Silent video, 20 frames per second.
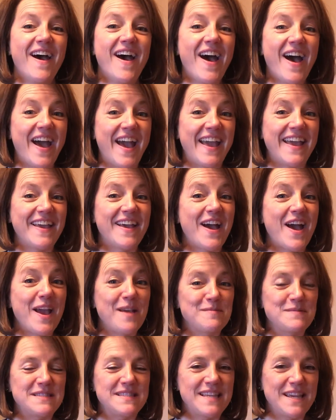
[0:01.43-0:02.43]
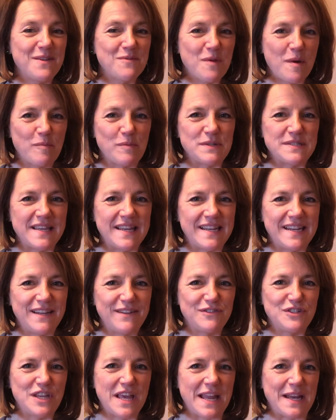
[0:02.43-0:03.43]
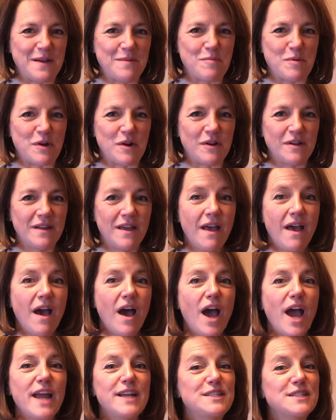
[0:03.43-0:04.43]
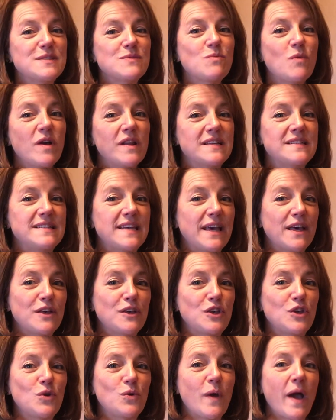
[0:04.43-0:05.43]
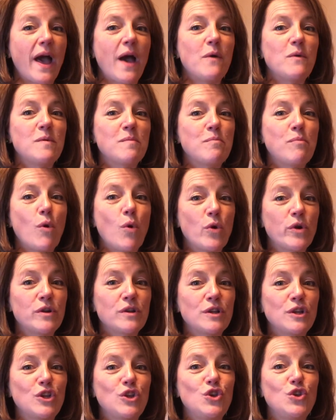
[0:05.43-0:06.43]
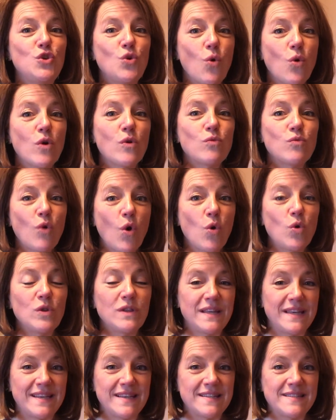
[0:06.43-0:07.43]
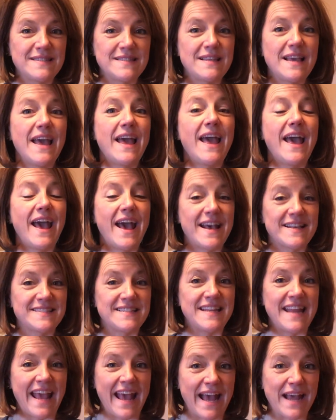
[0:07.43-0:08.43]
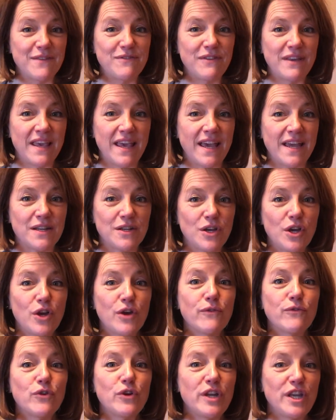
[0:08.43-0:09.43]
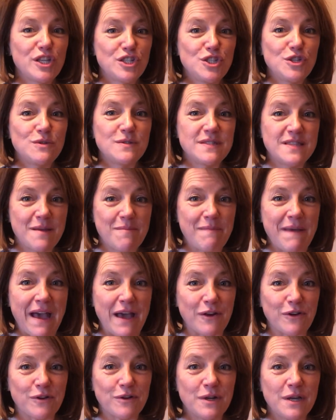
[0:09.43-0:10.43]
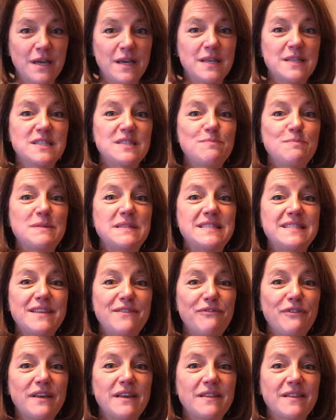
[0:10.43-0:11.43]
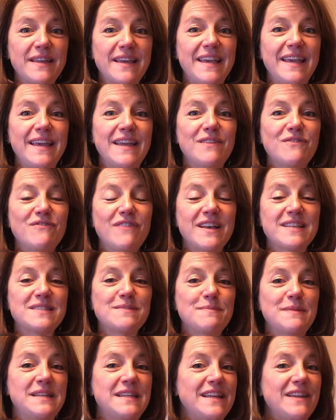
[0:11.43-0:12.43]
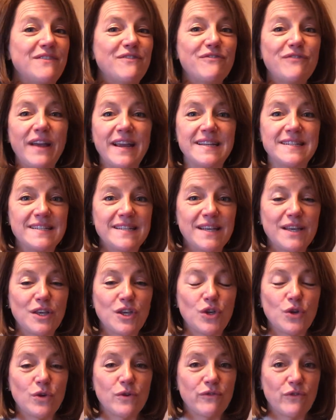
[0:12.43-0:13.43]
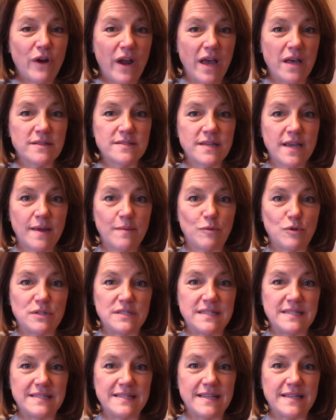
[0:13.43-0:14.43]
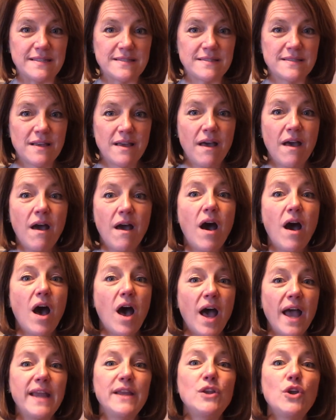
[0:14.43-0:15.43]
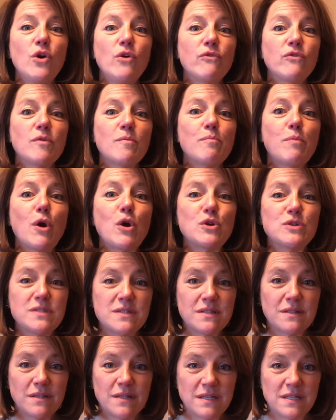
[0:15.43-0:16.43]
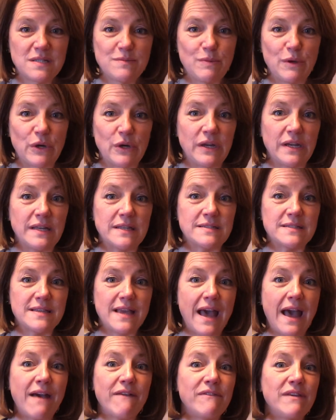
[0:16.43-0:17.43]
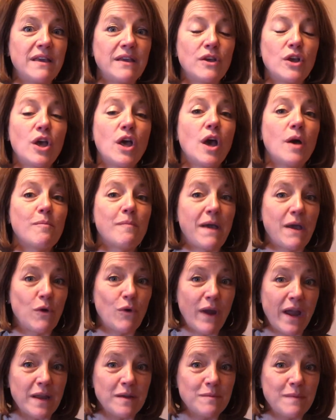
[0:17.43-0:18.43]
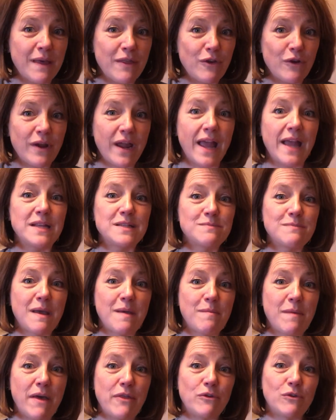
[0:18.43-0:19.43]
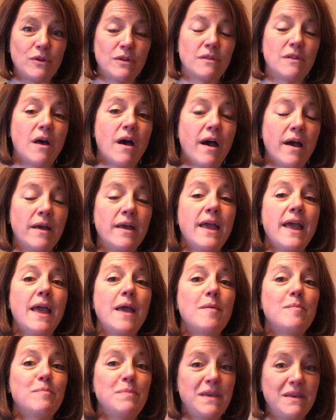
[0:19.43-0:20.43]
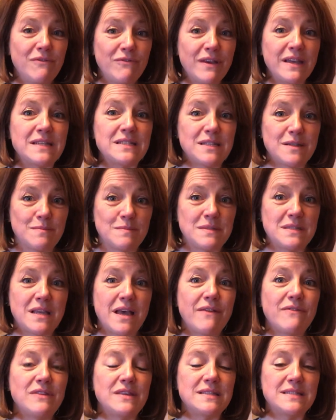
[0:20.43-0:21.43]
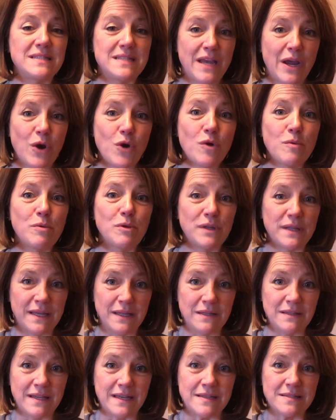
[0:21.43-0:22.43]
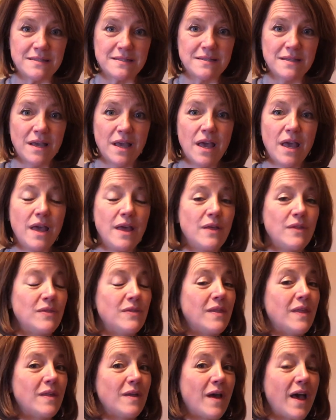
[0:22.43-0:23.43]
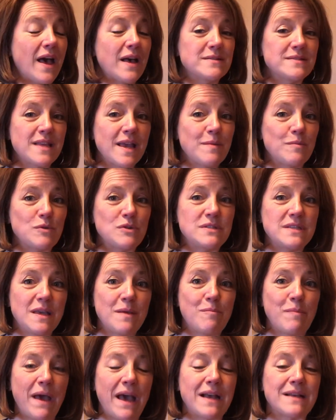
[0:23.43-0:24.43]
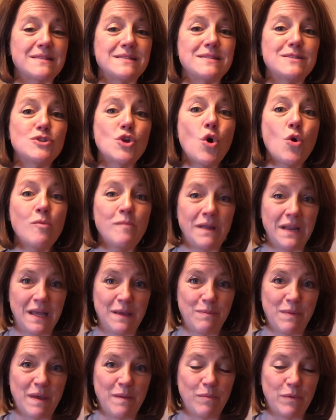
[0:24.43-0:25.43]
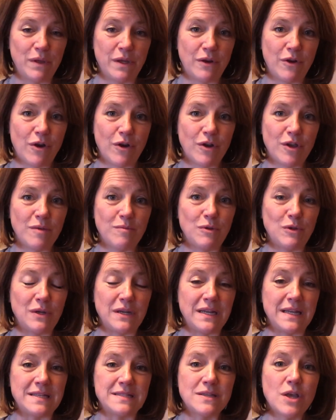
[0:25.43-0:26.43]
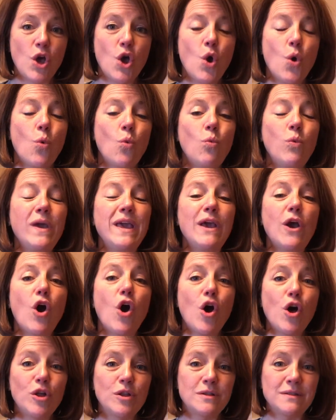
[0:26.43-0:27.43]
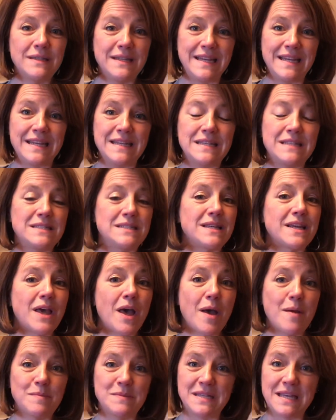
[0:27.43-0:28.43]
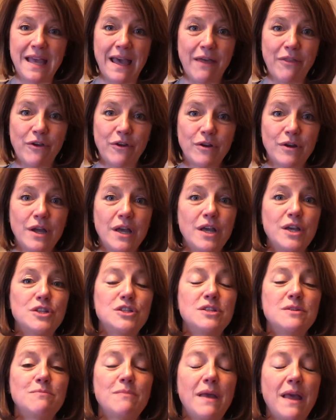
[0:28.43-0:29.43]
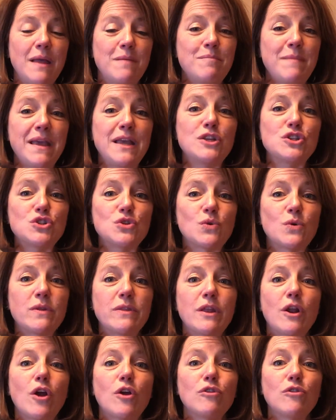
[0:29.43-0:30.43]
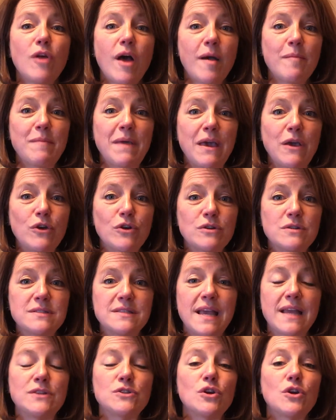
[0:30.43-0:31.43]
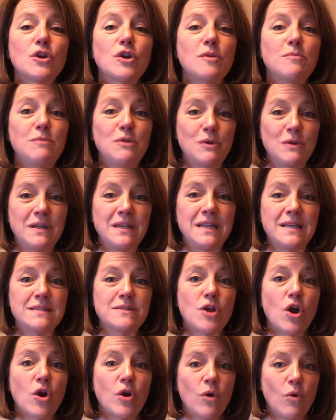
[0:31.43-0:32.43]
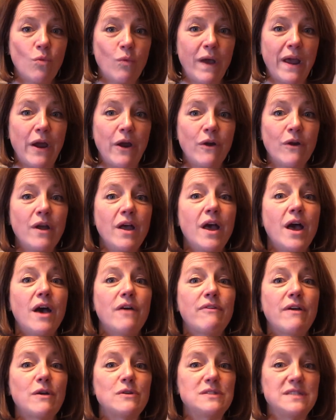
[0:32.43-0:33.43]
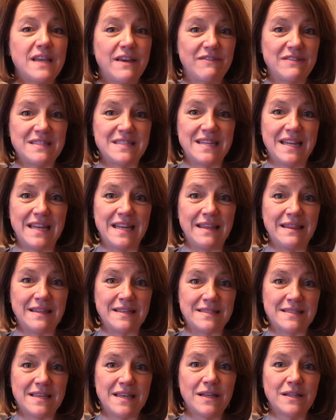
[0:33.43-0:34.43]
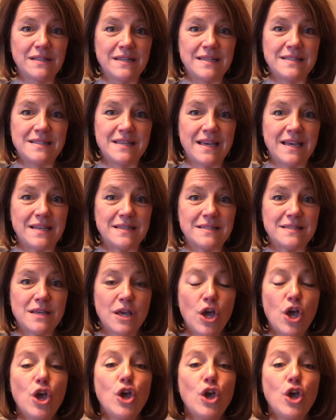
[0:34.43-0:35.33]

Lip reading: Hi, I'm State Representative Shannon Bird. I just want to tell you how important your role is as an advocate for issues that matter, specifically investment in finding a cure for Alzheimer's disease. I know from personal experience having my grandmother and my mother-in-law be victims of this terrible illness. Alzheimer's impacts so many people in our communities. We all need to come together to make sure that our lawmakers and our communities are aware of how devastating this illness is.